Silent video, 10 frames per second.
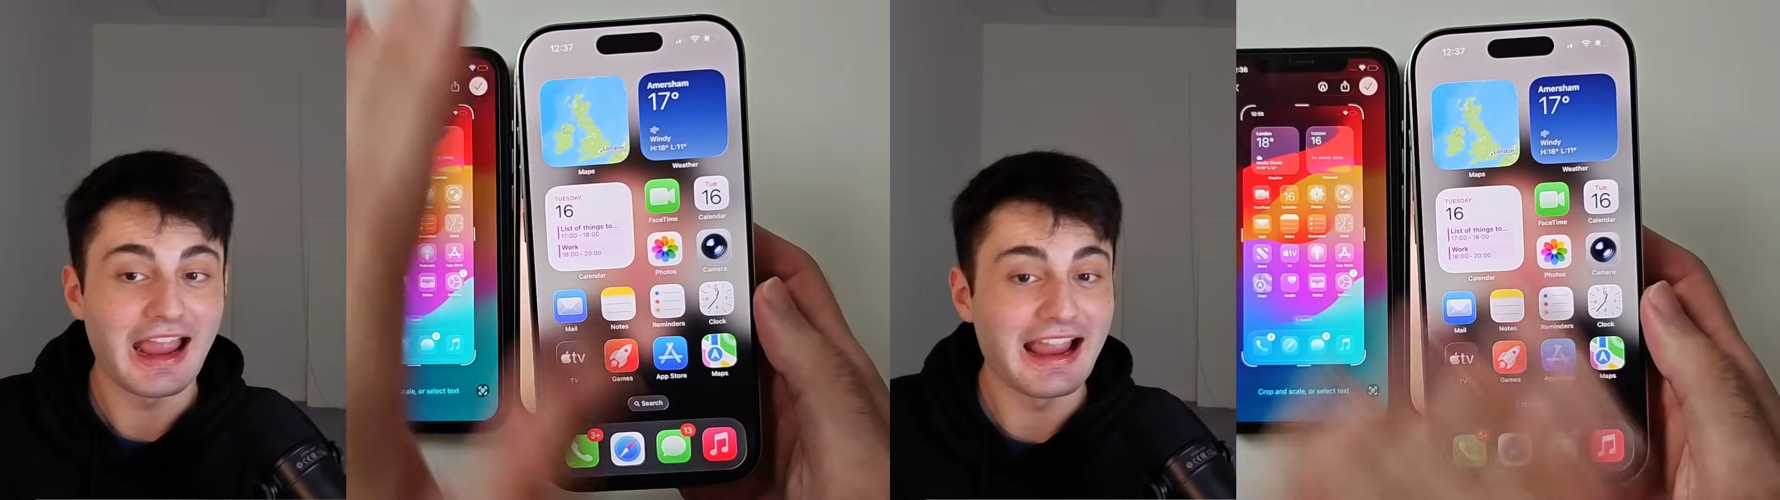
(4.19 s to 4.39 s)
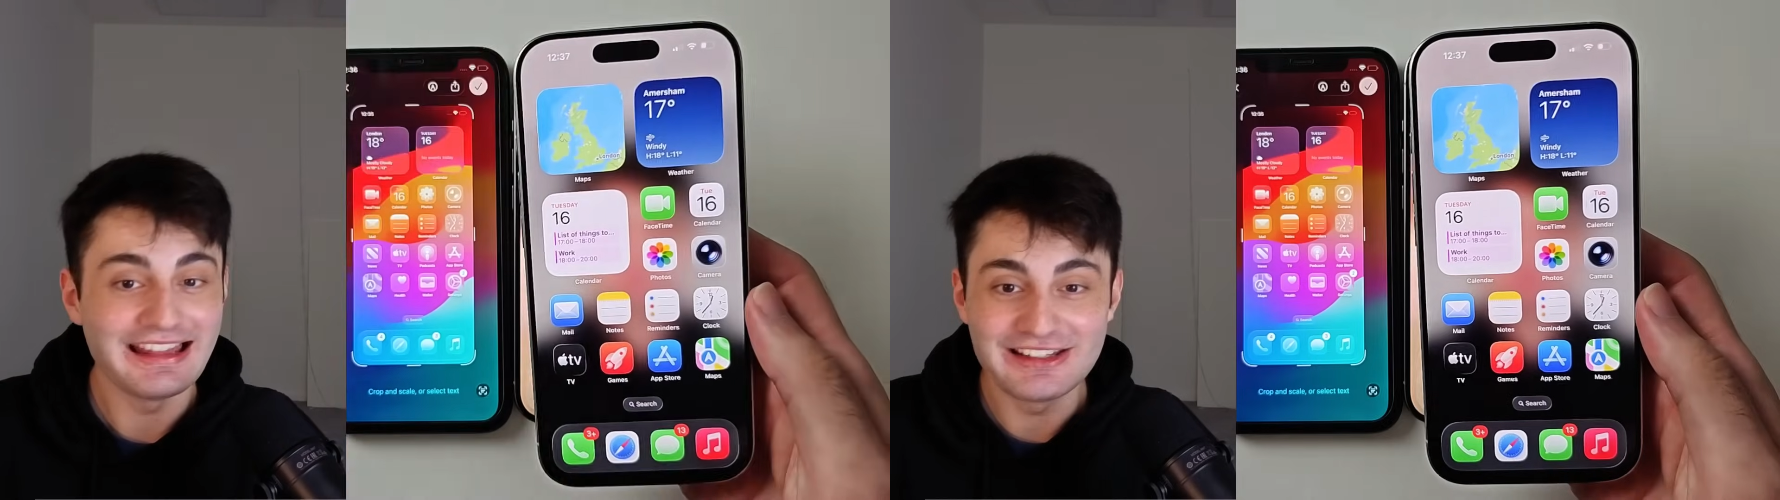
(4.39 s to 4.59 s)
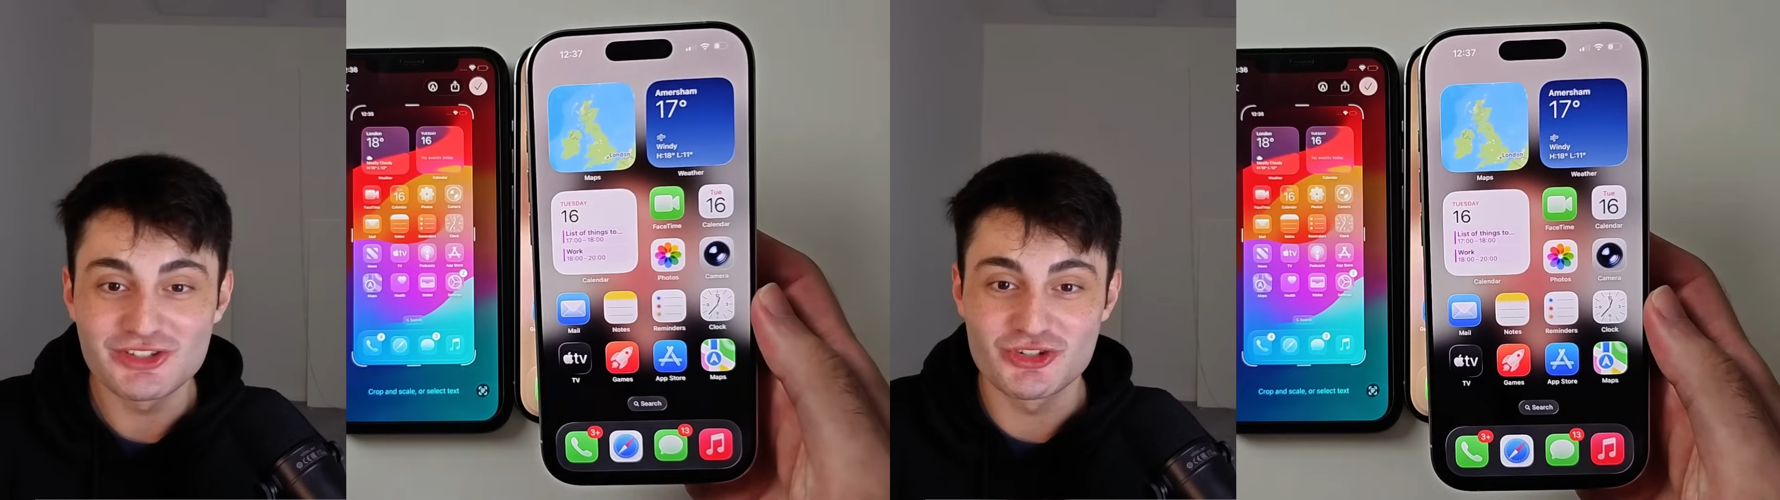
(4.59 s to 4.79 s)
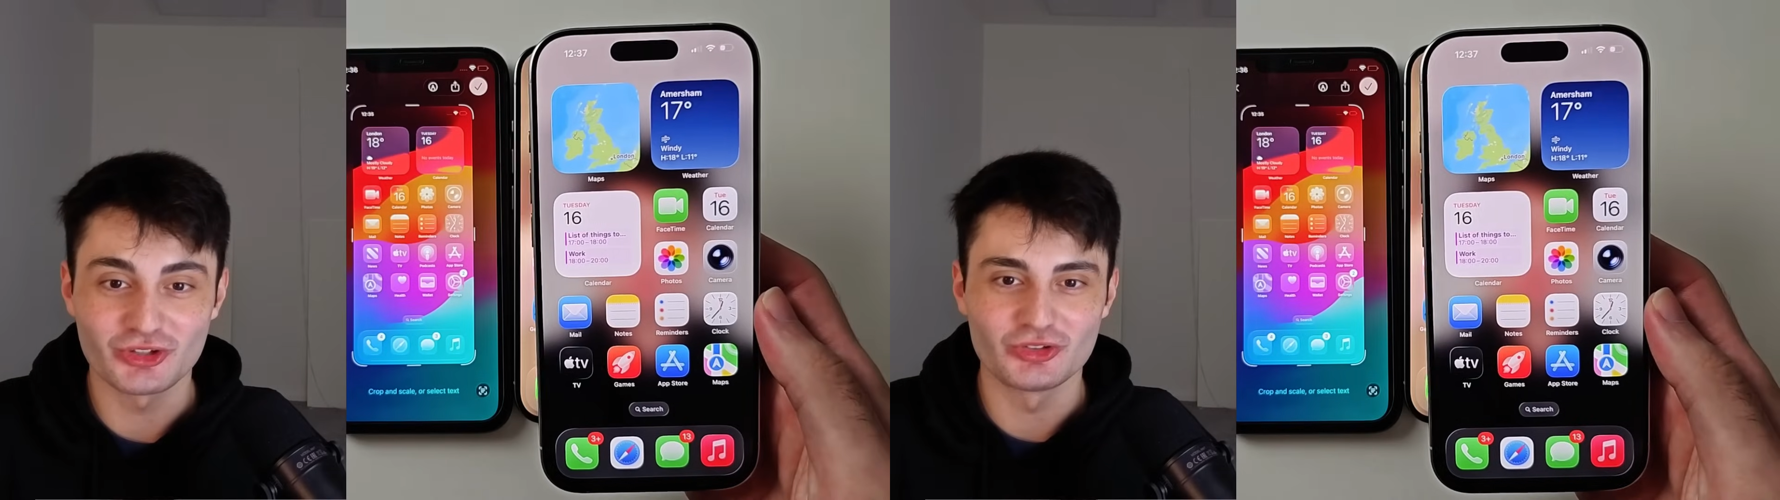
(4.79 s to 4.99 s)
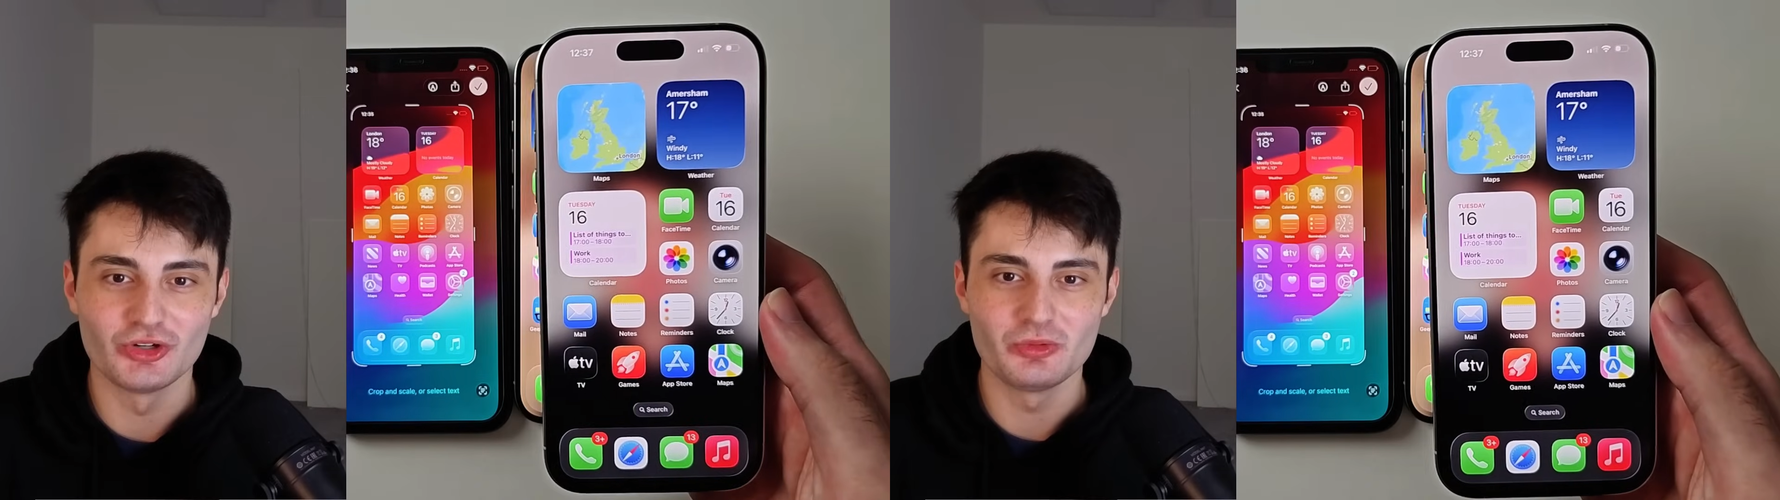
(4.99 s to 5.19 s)
and it's
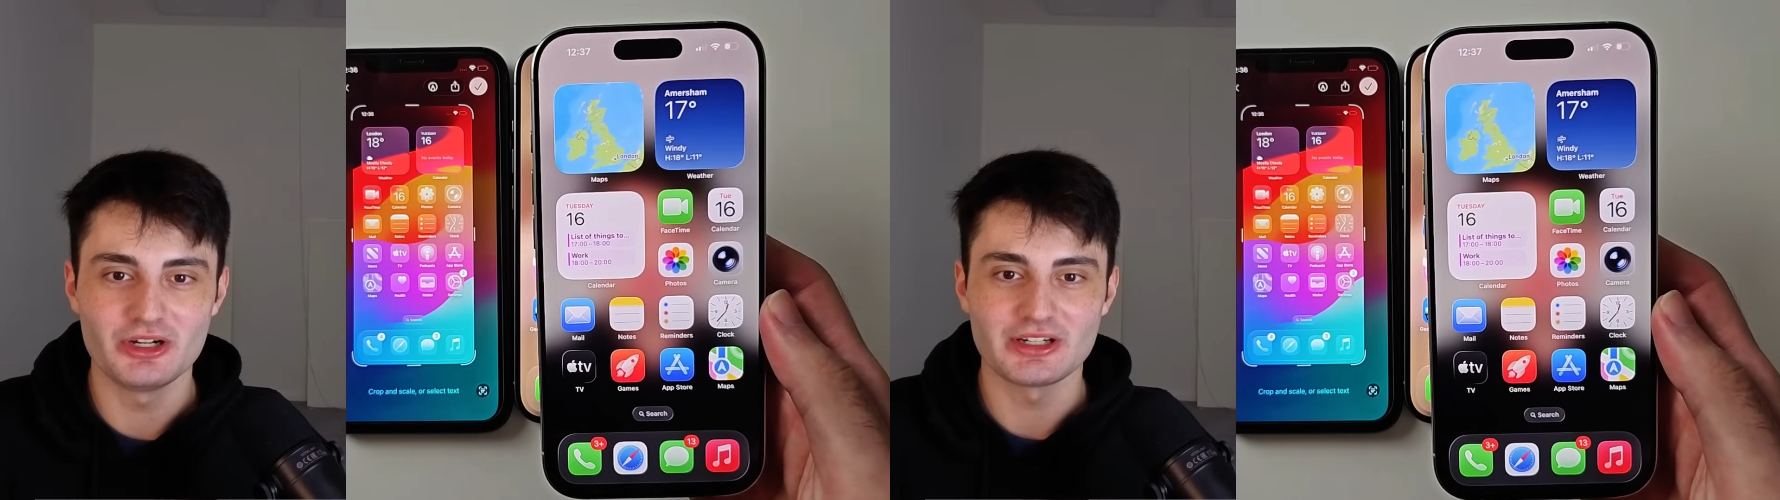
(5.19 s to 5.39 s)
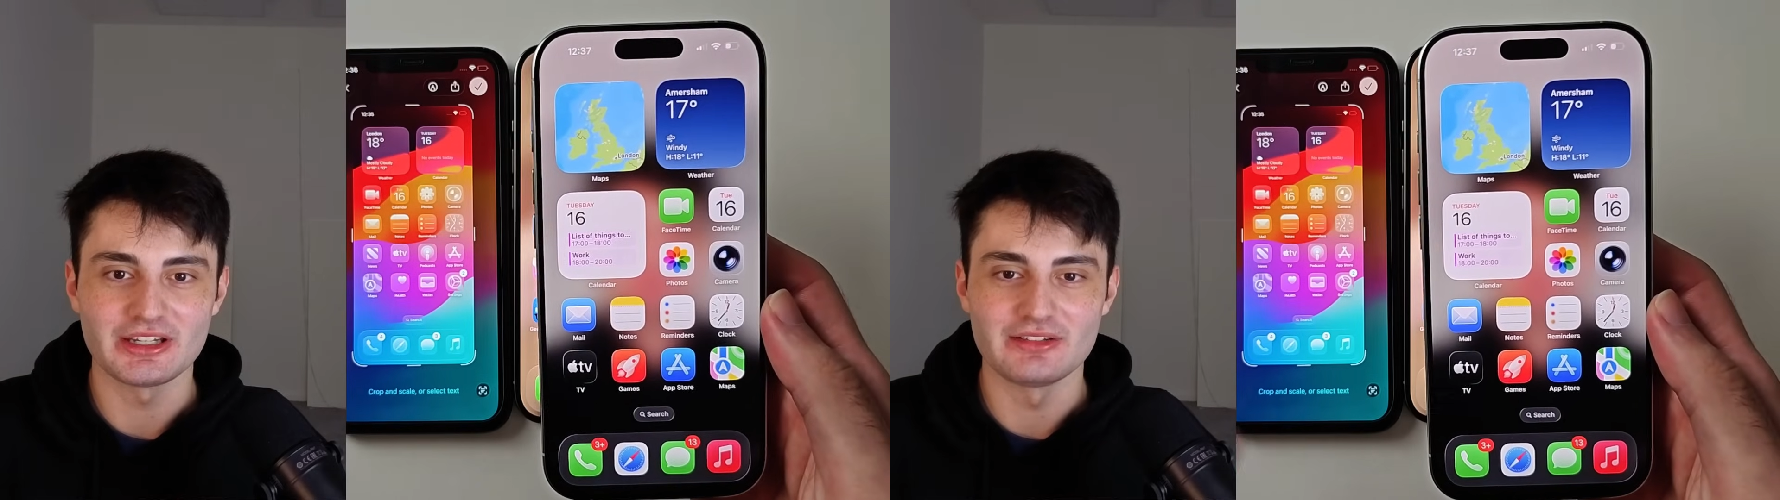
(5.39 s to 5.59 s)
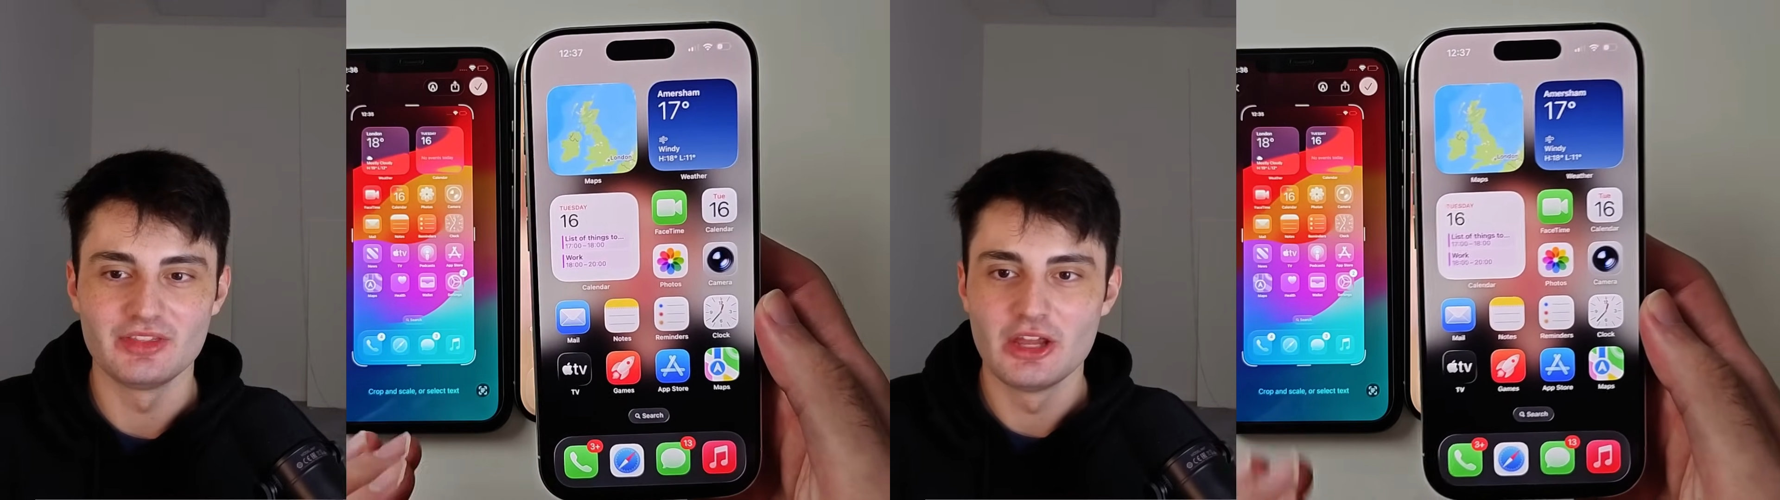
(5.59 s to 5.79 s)
just not working.